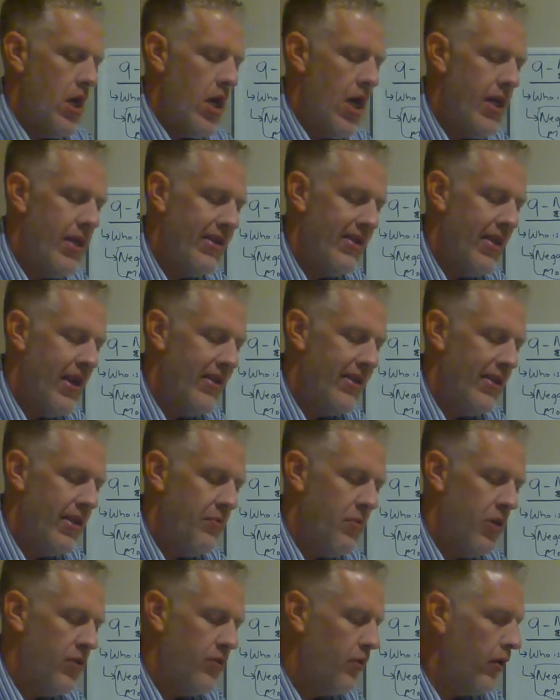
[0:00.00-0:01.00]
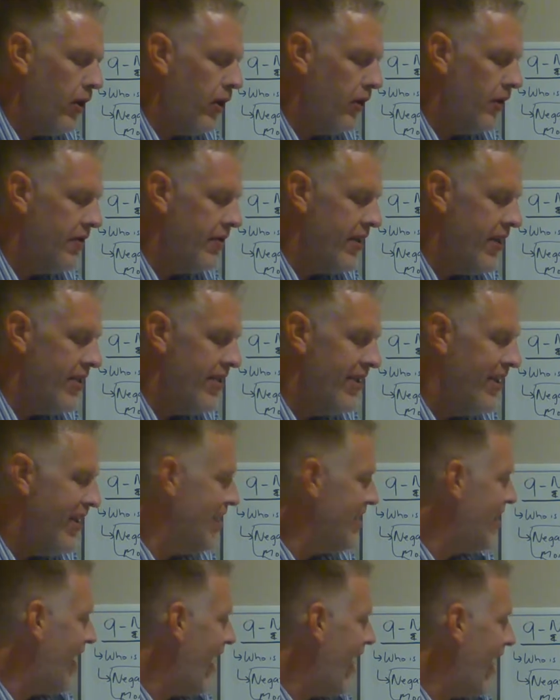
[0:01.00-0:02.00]
It is thus, in the most literal sense, an
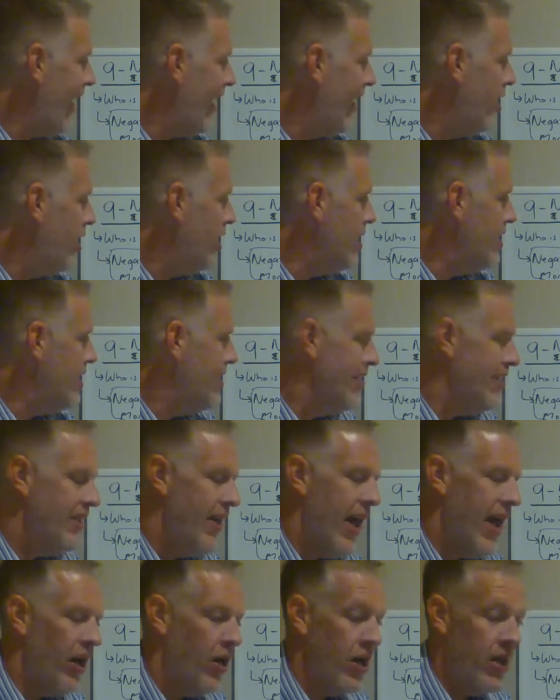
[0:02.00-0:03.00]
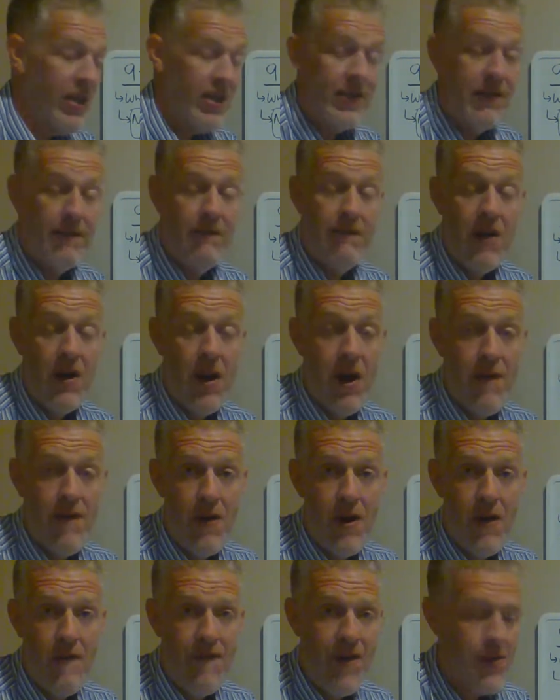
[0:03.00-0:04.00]
attack on his integrity. That's a very,
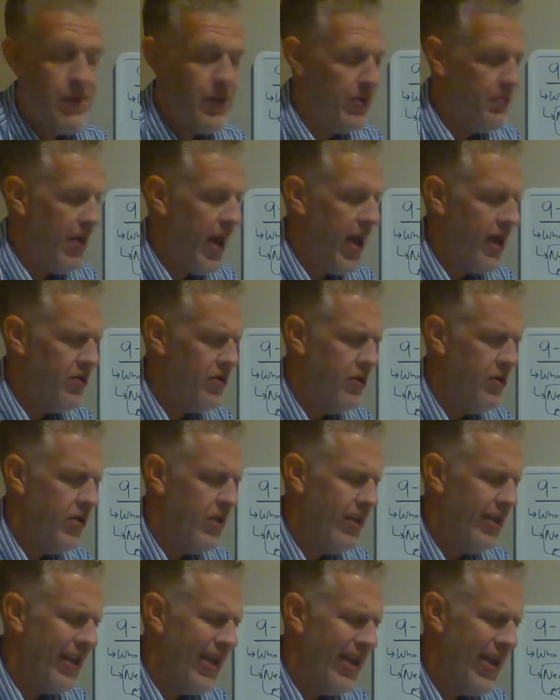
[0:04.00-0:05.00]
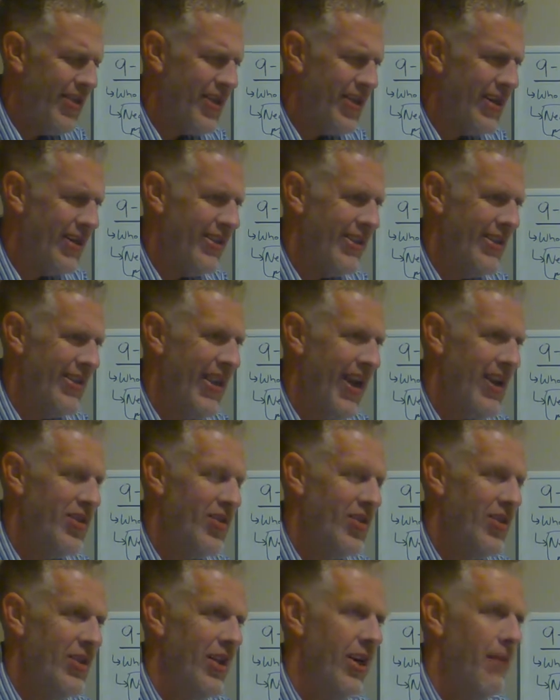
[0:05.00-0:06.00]
very famous passage. And again, I think it does a
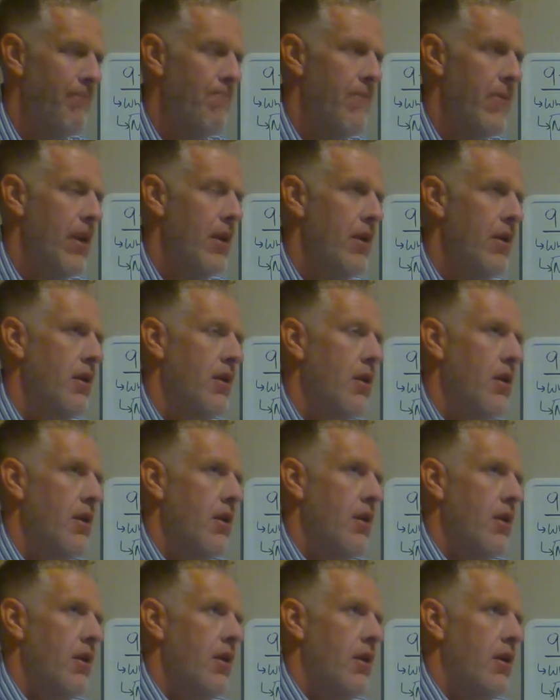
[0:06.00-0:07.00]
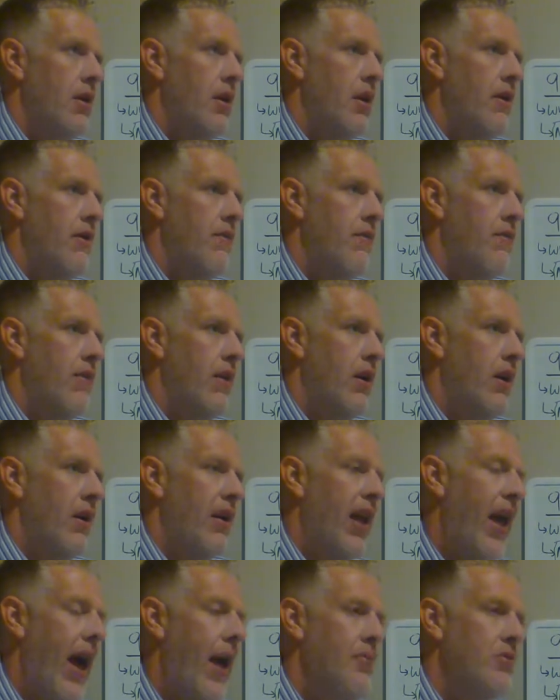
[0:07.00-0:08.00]
nice job of uh,
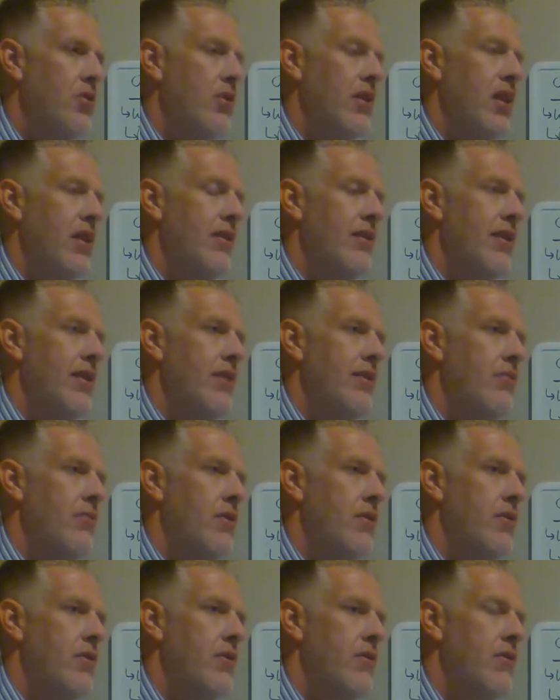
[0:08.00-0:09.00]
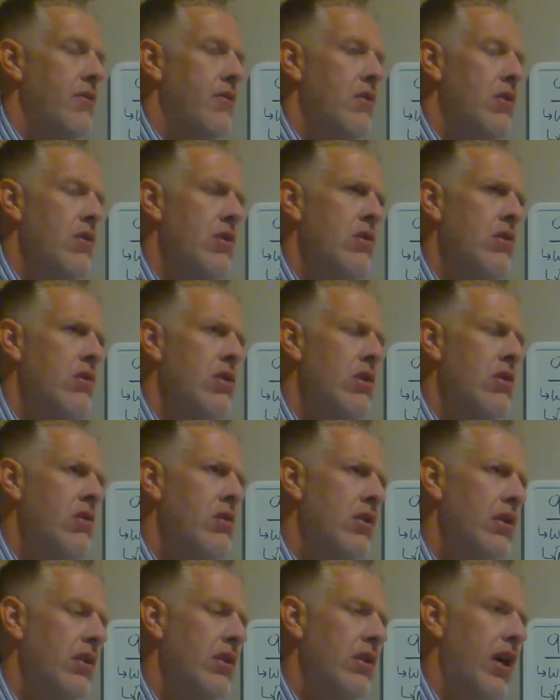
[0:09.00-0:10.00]
capturing that sense in which it's, you know,
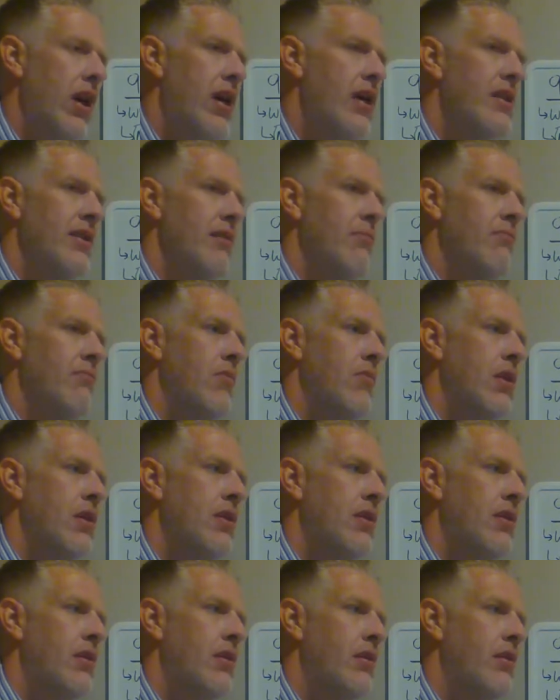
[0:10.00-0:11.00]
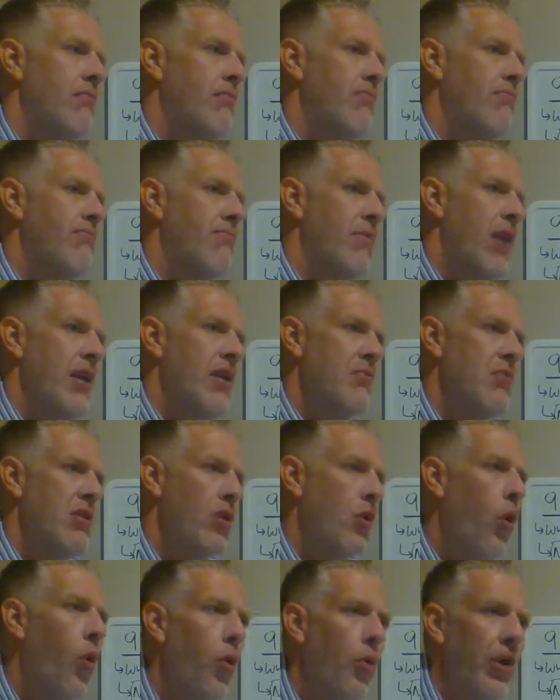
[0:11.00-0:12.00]
utilitarianism is thought to be
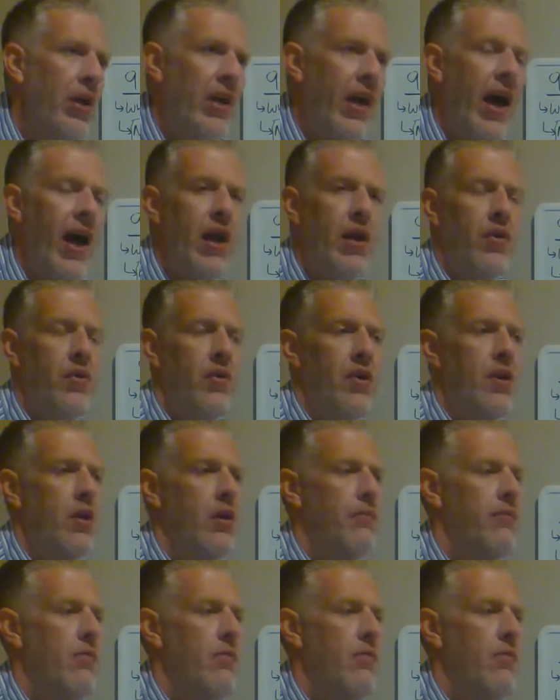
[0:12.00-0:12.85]
cold and calculating